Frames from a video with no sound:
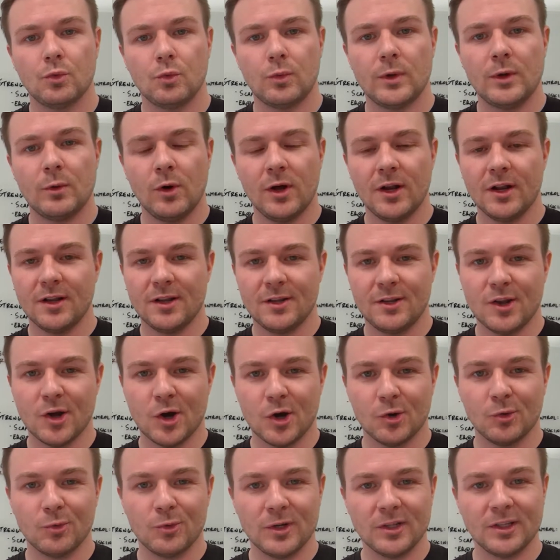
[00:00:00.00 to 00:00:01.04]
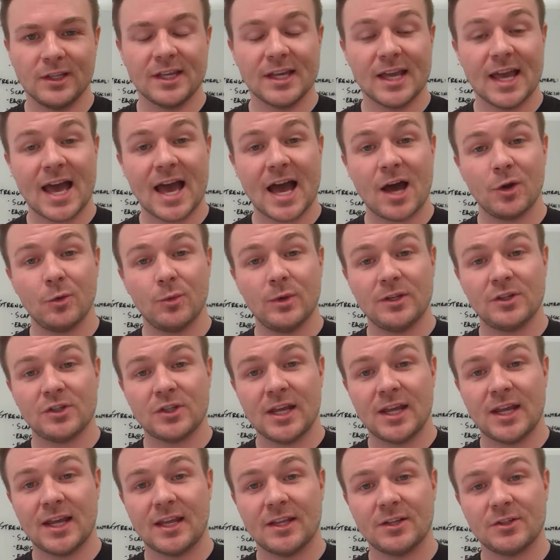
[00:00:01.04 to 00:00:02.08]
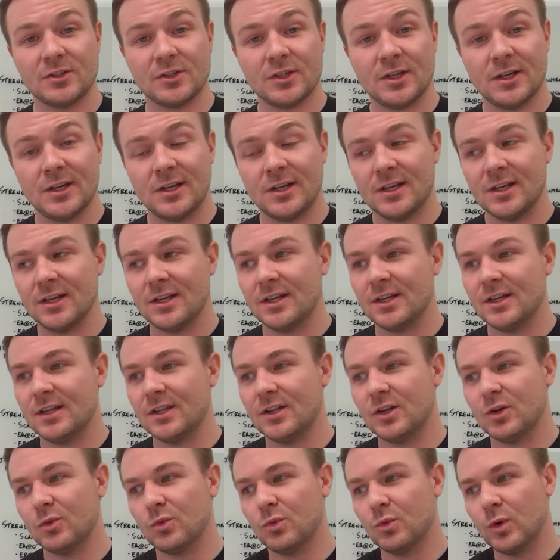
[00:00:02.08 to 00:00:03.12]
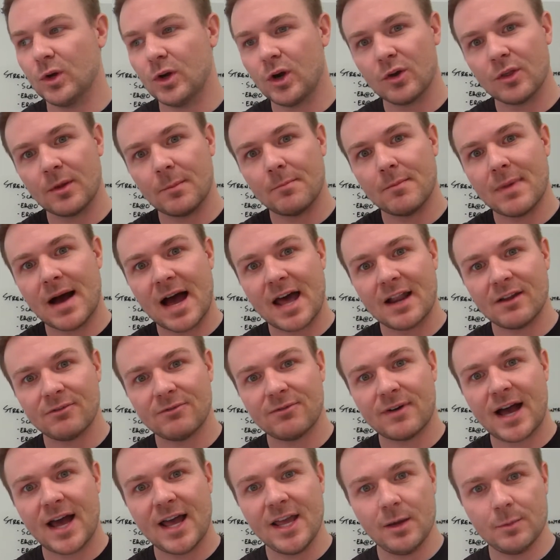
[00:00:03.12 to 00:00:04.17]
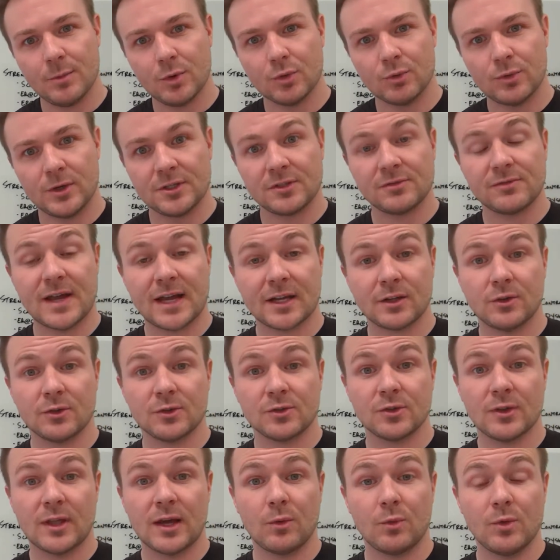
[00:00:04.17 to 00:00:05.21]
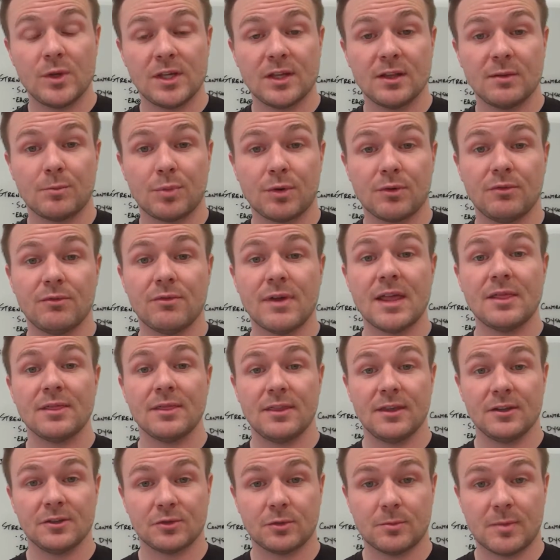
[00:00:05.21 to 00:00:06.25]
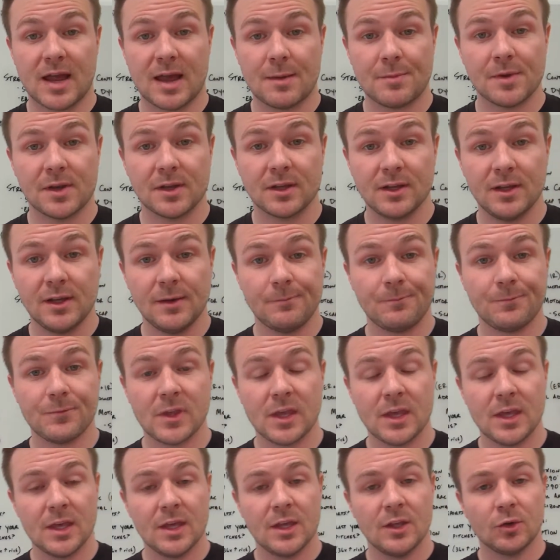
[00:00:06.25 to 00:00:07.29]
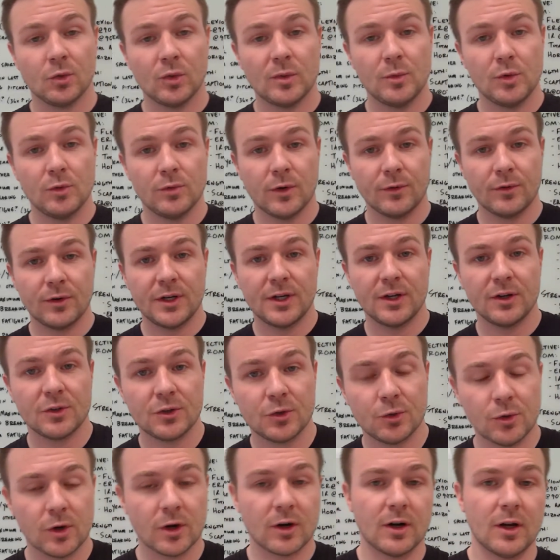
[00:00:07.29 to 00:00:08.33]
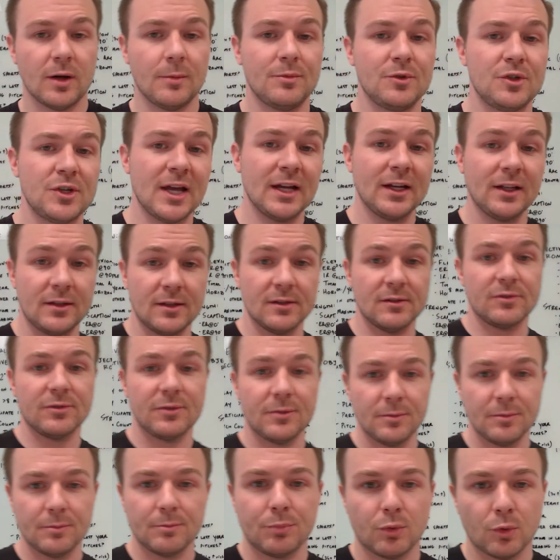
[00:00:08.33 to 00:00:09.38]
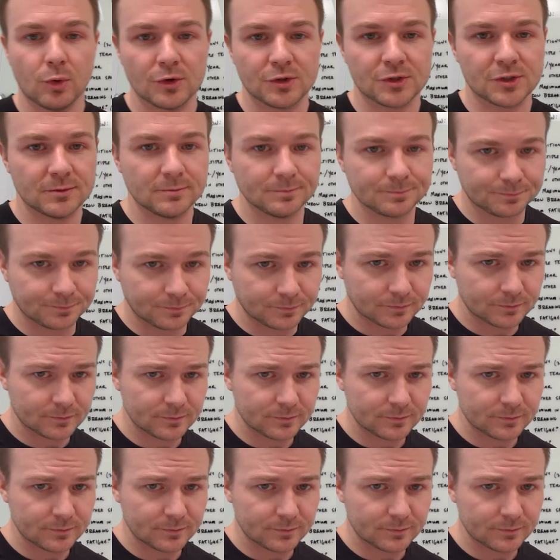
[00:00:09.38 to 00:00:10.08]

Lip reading: we want to know really, how do we change, what are the modifiable risk factors so that we can prevent this from happening again? So we move over here to our objective portion.